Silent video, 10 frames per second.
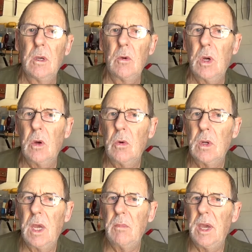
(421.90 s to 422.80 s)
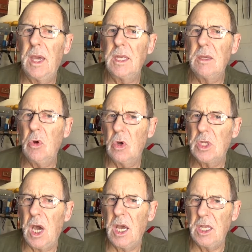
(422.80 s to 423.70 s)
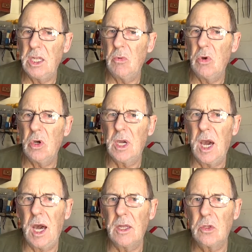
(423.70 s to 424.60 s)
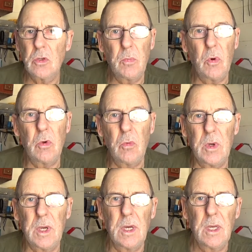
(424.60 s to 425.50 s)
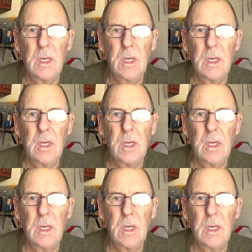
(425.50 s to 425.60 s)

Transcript: Well, that man, he worked hard, he did work hard to the point where